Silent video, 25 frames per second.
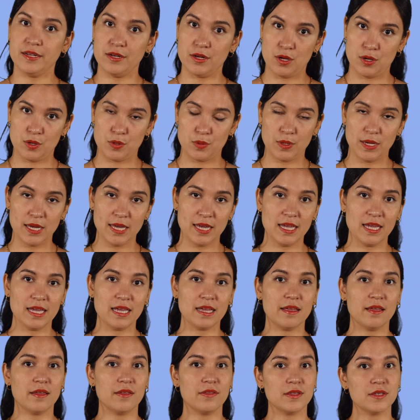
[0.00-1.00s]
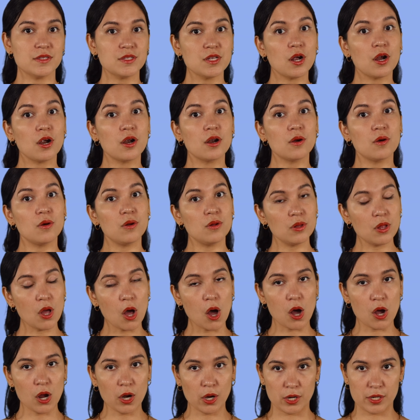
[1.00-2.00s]
I know, these are
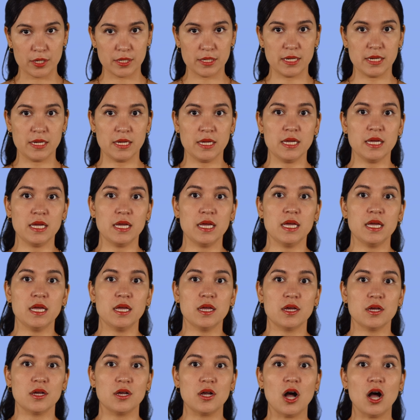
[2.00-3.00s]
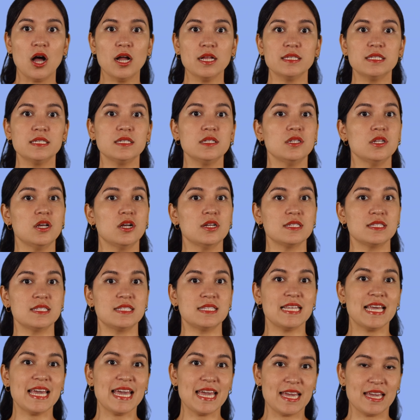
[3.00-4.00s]
all hard. God did
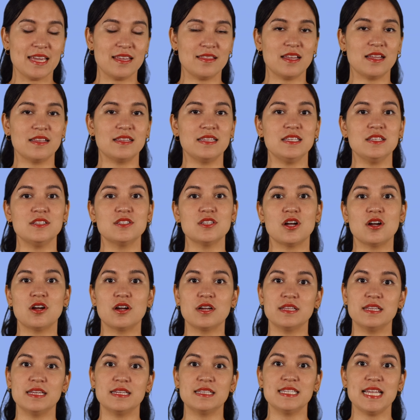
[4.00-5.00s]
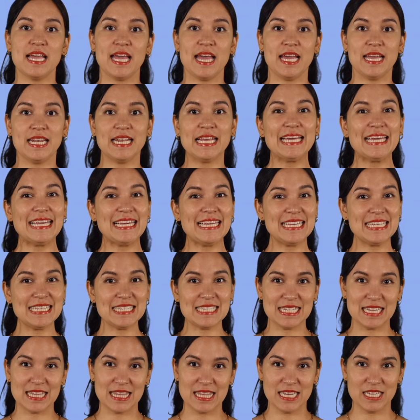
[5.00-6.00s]
not say that these are the 10
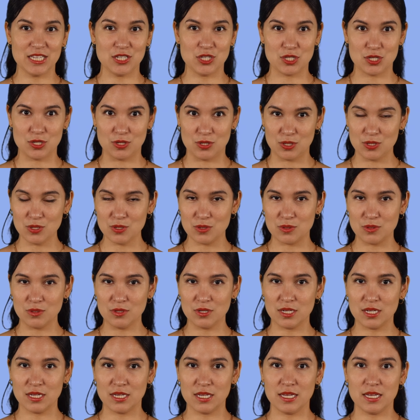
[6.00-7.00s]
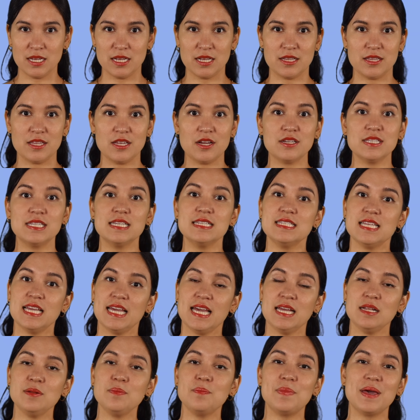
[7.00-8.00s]
easy things to do. They are the
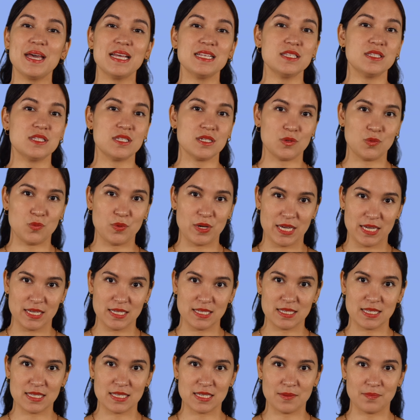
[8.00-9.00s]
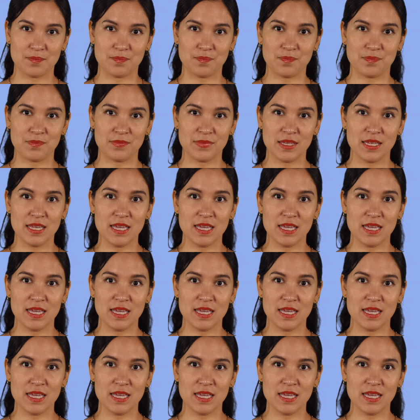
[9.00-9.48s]
10 best ways.